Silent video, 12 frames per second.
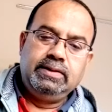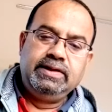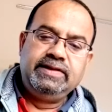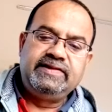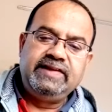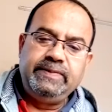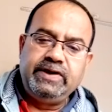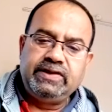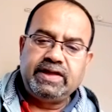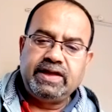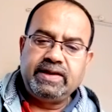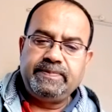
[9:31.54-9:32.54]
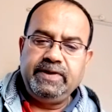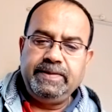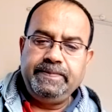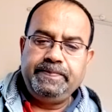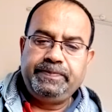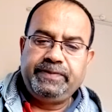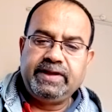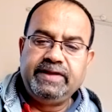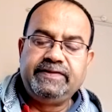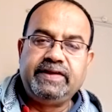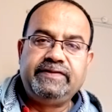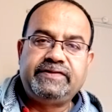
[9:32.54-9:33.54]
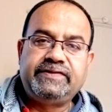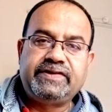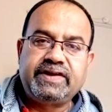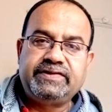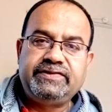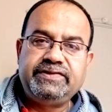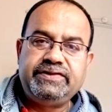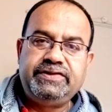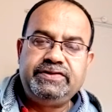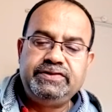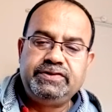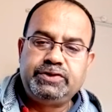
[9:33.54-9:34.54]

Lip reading: In CBT, therapy is structured